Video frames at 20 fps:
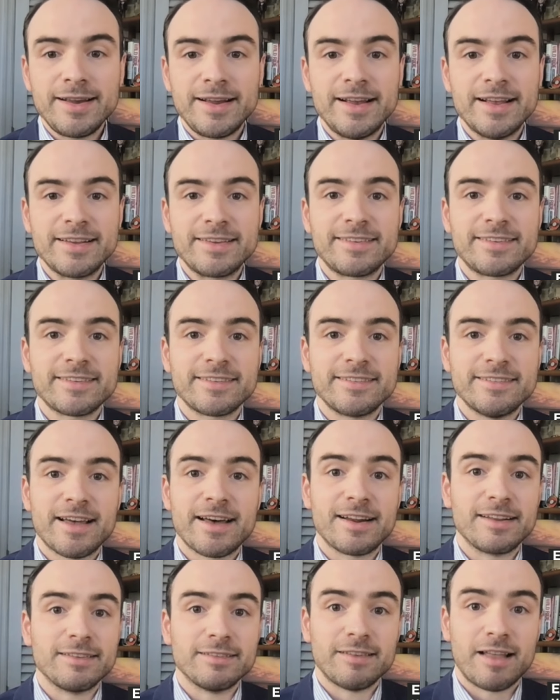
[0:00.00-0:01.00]
It's
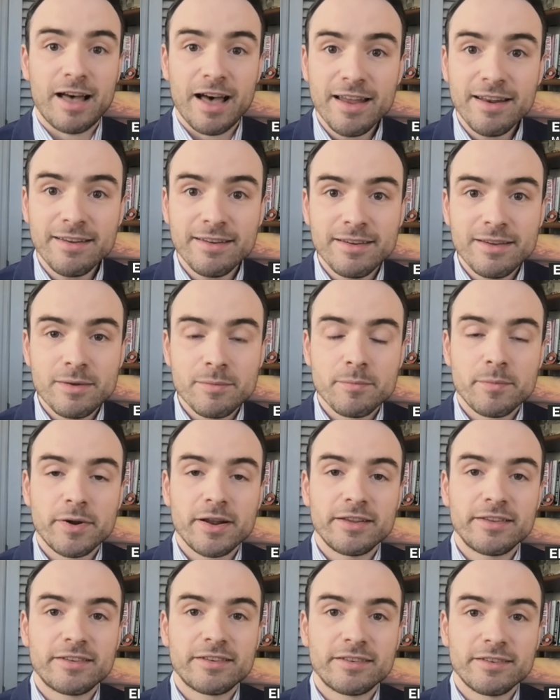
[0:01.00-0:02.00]
not a lot, but
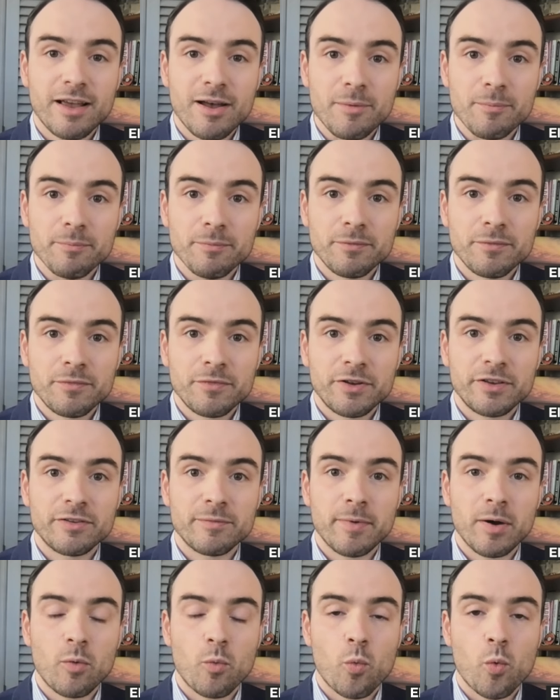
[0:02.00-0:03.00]
it's some. It's
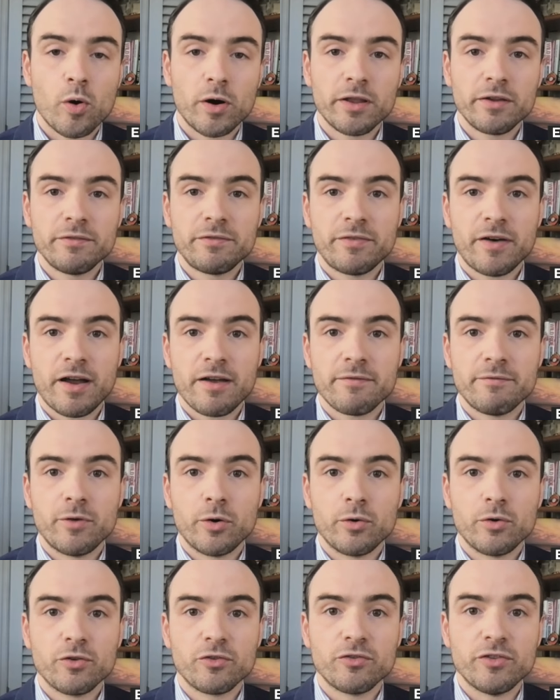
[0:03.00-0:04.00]
about 1 in 5
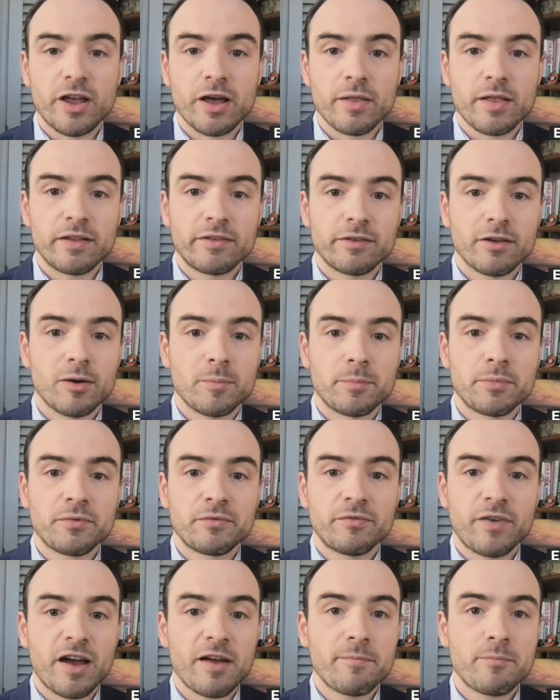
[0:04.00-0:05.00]
voters now. That's up
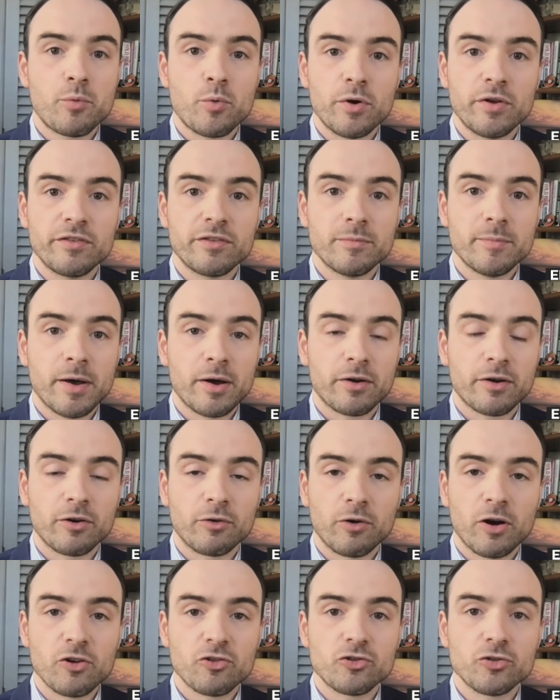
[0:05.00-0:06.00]
5 points about
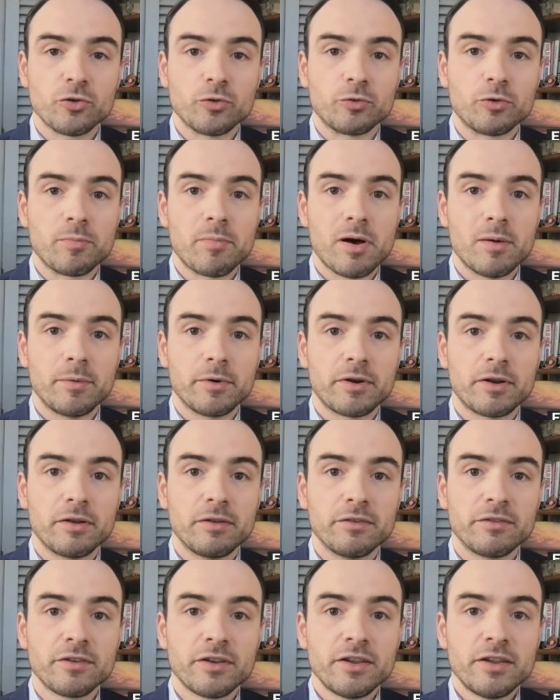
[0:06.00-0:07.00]
congressional
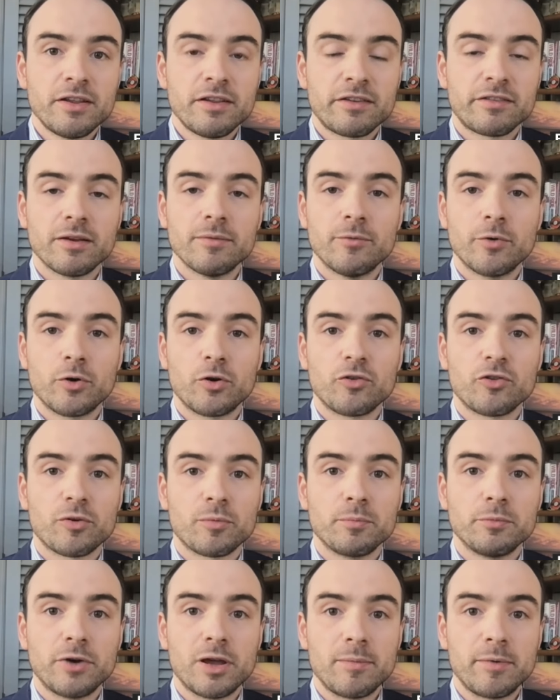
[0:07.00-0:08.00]
Republicans. Some voters
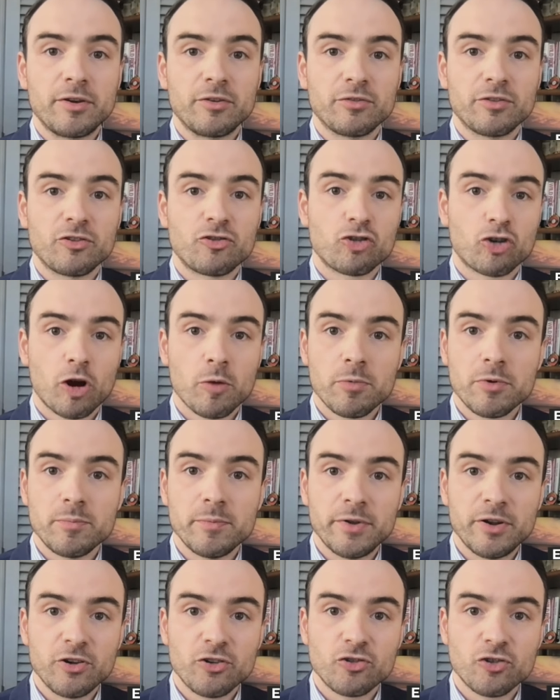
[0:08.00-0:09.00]
are blaming the Trump
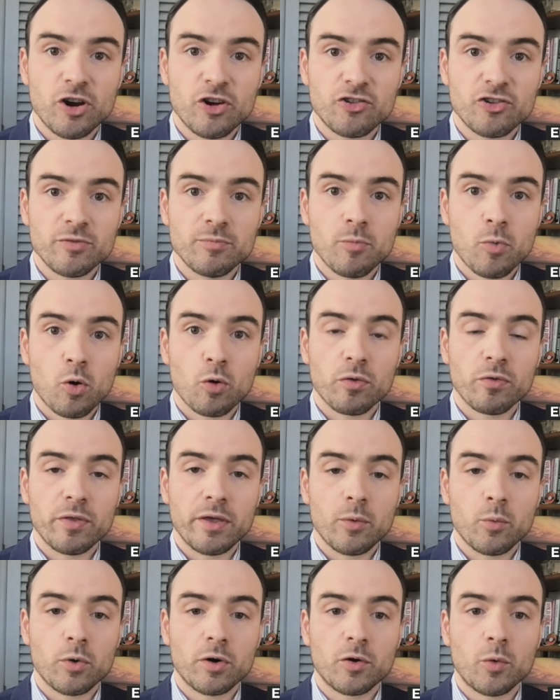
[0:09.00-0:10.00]
administration more than
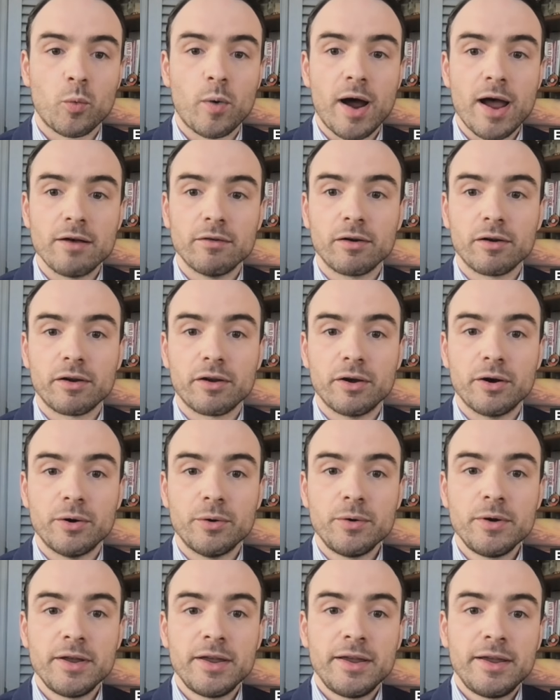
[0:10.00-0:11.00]
they were a while
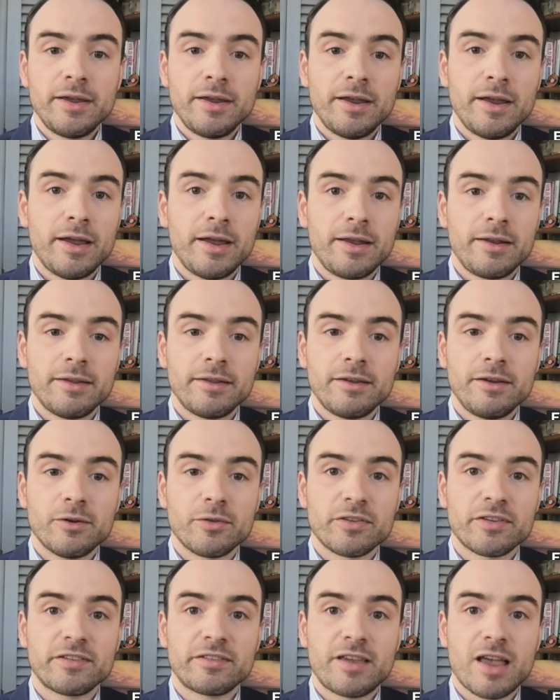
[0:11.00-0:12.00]
ago. And,
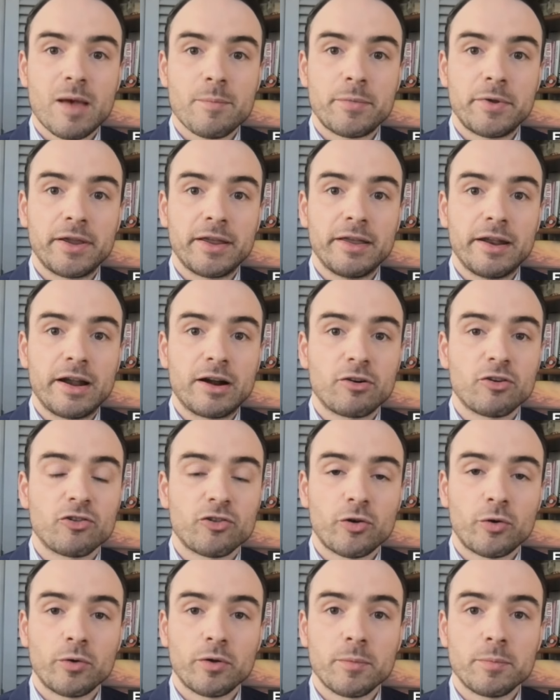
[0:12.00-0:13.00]
this is happening in
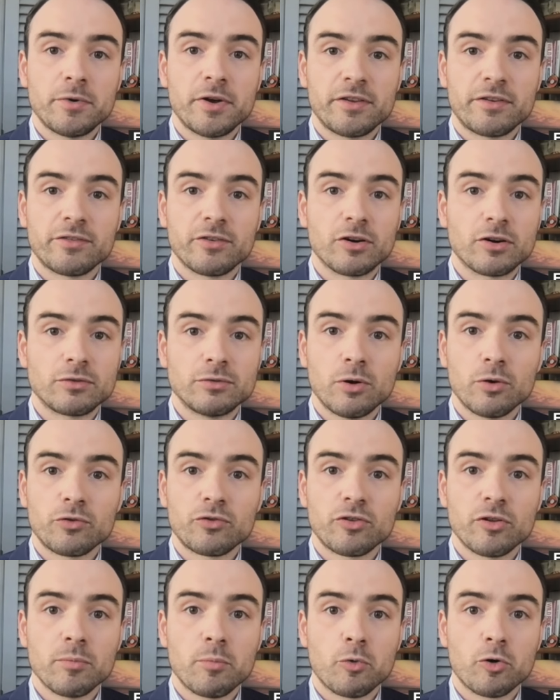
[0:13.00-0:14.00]
Arizona, places that are
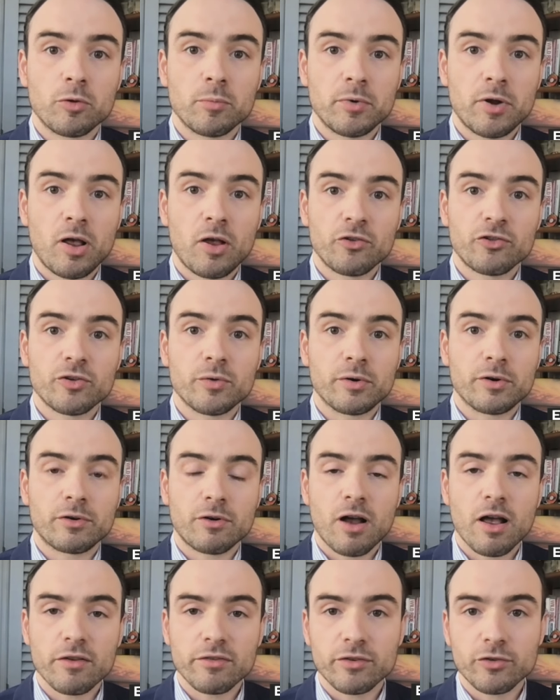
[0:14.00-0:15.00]
close to the border, but also
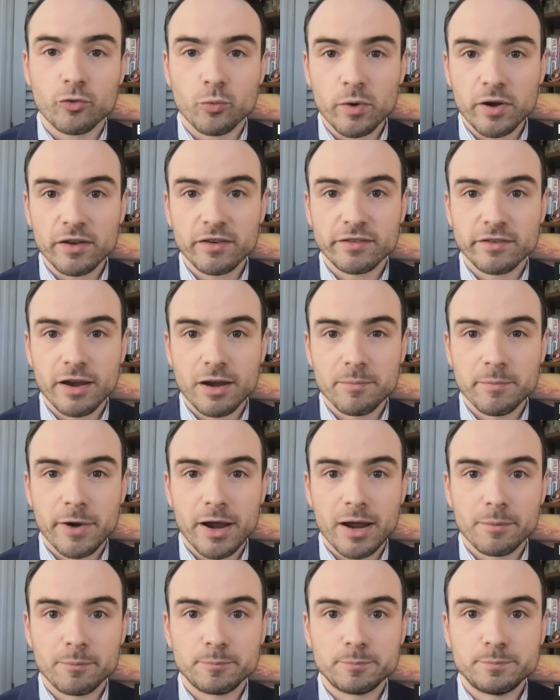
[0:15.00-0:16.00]
across the swing state
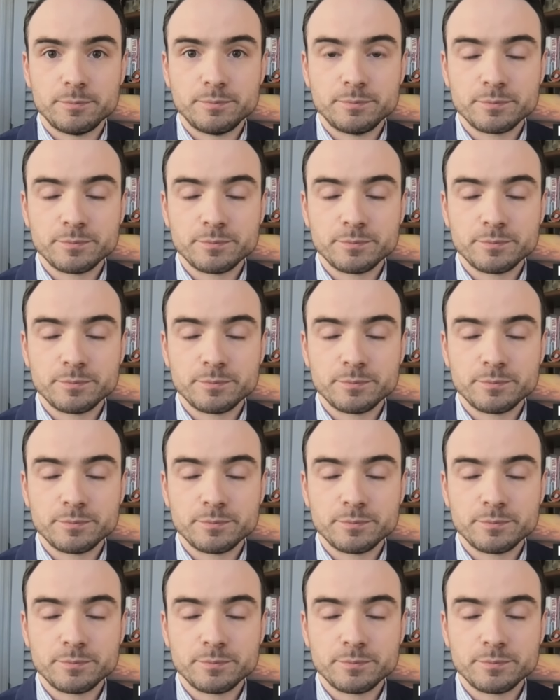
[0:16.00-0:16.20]
map.